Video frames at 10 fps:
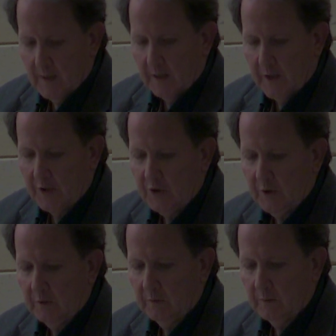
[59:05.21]
In
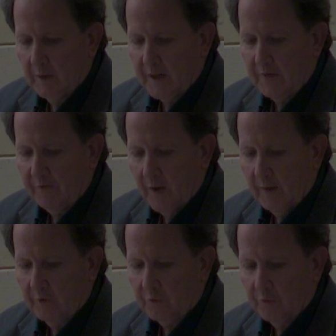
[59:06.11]

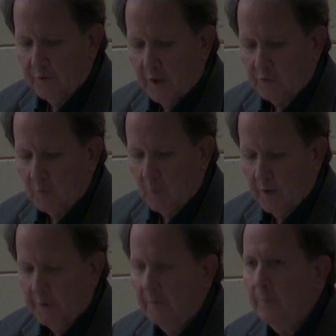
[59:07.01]
1995 to
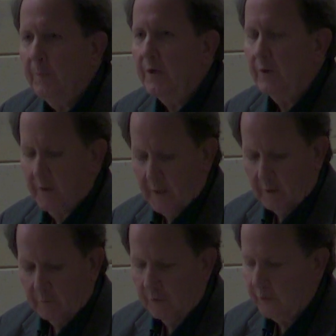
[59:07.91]
2001, Peter Heck wrote a